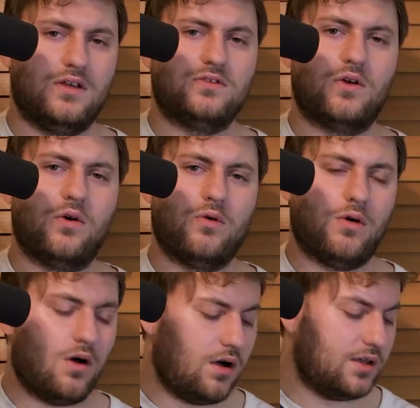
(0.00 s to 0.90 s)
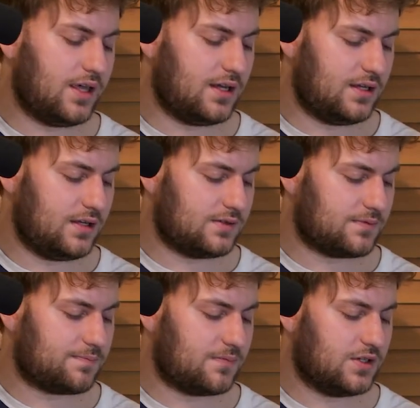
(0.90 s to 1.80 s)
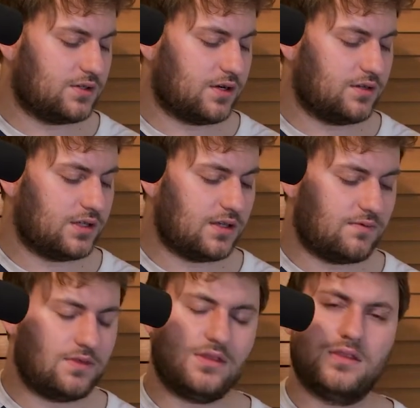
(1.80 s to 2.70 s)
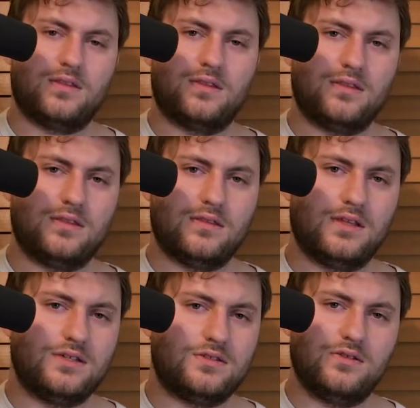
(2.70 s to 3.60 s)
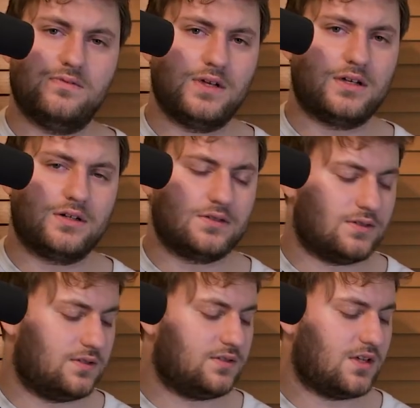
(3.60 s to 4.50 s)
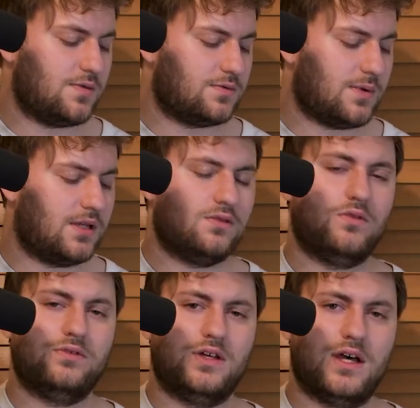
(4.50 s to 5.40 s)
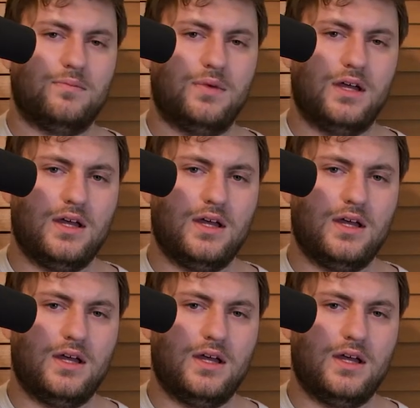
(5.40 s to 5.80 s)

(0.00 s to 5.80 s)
So all that is, you're going to leave these 2 fingers in the same spot the whole time.